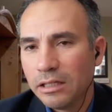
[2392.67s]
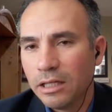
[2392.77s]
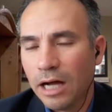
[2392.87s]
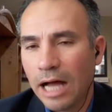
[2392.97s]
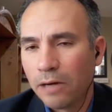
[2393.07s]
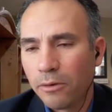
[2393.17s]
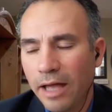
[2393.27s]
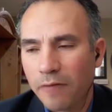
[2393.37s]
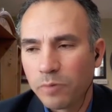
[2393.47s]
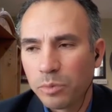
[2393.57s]
You know, I don't
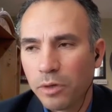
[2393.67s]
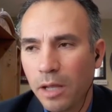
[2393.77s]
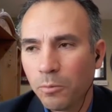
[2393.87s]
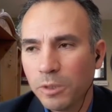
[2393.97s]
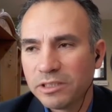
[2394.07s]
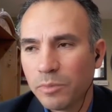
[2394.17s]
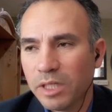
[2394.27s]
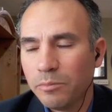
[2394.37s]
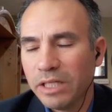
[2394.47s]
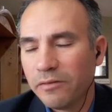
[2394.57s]
have a problem with
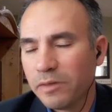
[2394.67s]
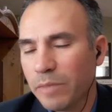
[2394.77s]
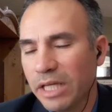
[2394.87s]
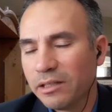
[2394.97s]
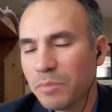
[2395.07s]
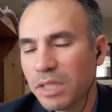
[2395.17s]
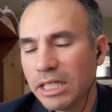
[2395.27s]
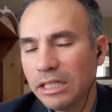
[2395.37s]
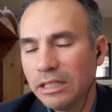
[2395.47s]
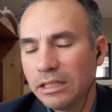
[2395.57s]
somebody being able to make the
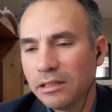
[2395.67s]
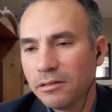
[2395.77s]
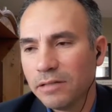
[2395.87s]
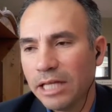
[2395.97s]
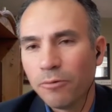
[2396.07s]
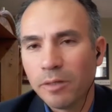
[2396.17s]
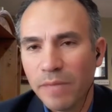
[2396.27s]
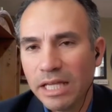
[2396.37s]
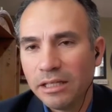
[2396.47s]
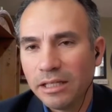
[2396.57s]
money that they want to
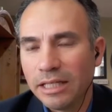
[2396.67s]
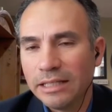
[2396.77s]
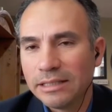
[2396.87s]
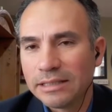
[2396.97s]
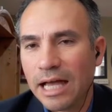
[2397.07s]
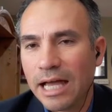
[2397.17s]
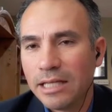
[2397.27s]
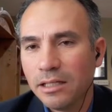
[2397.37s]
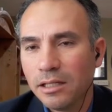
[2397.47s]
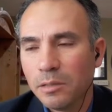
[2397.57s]
make and they
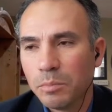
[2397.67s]
decide,